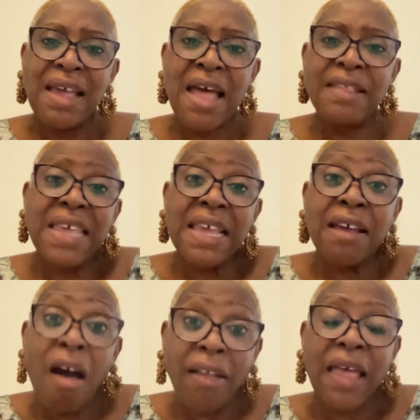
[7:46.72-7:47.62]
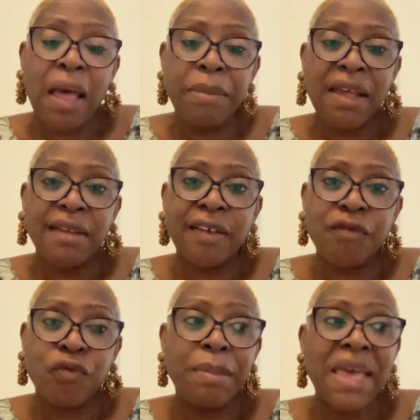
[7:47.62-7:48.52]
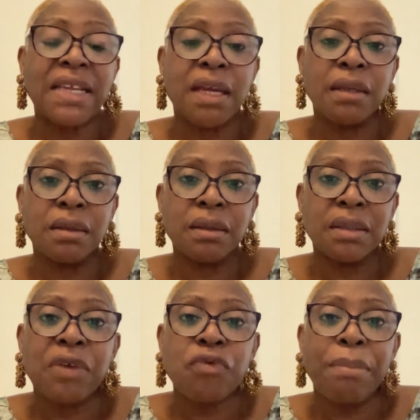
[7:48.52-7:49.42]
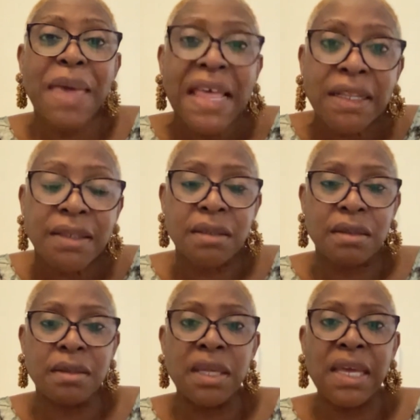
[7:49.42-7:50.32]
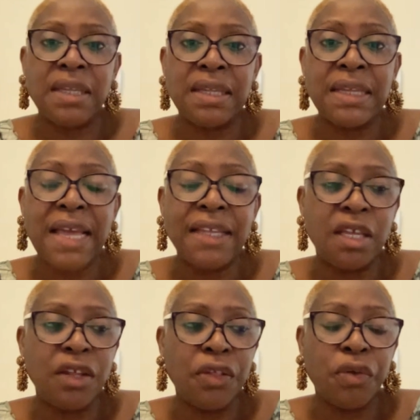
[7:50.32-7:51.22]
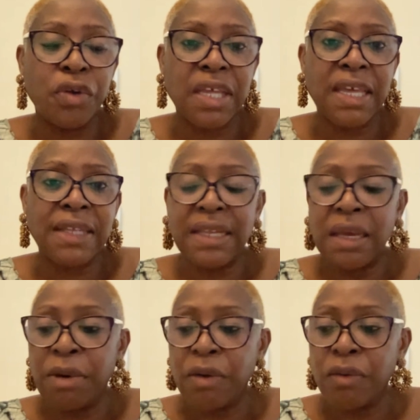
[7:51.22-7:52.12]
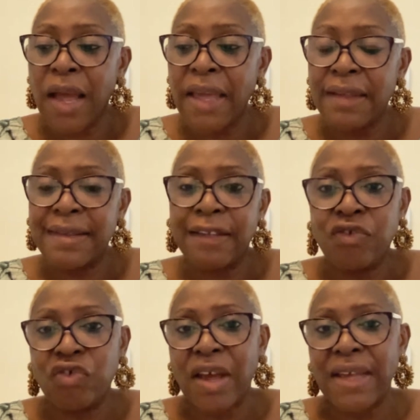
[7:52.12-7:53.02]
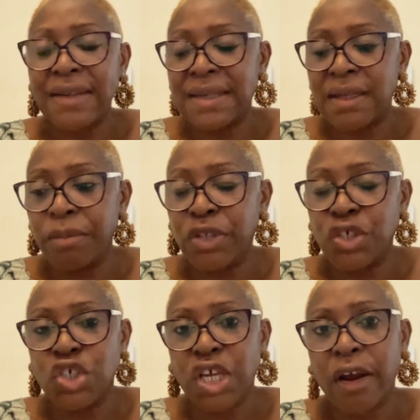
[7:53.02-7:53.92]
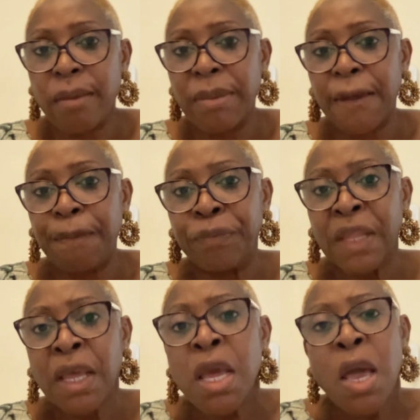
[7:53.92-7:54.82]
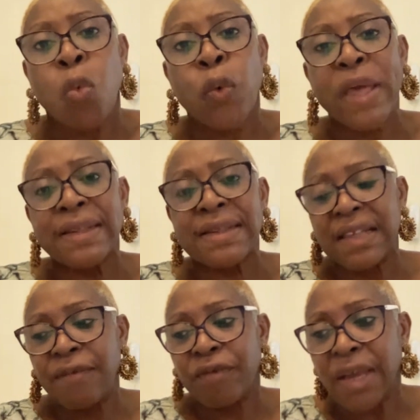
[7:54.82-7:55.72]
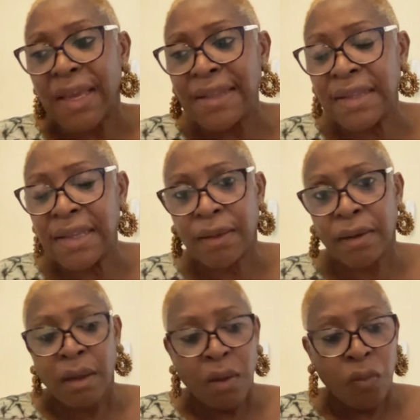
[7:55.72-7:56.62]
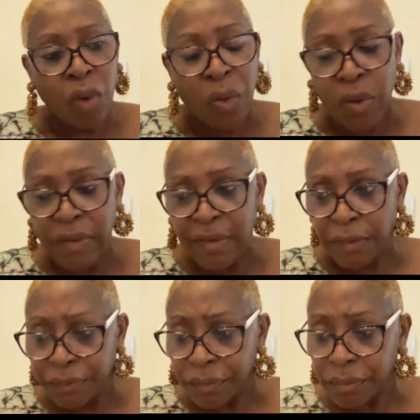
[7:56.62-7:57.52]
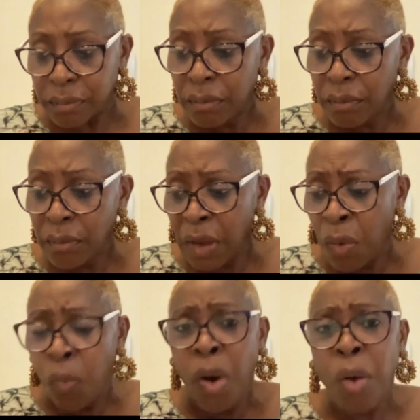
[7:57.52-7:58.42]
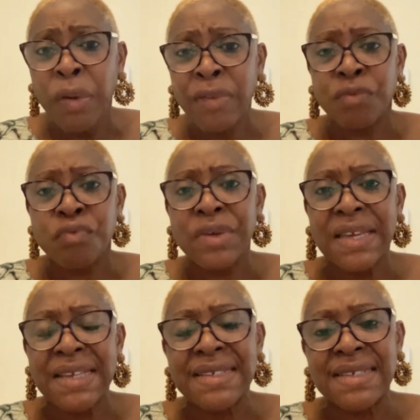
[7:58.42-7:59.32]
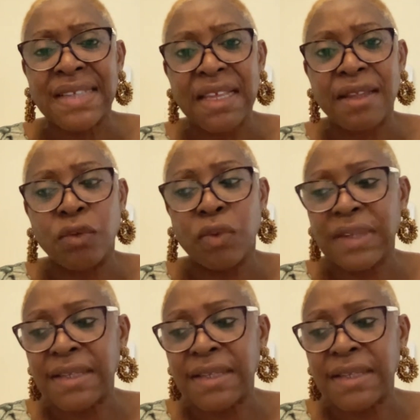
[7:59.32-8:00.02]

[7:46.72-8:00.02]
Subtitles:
And they got that because of rebellion. They rebelled the 1938 labor riots and strikes in the British Caribbean. When slavery ended, what was reinstated was a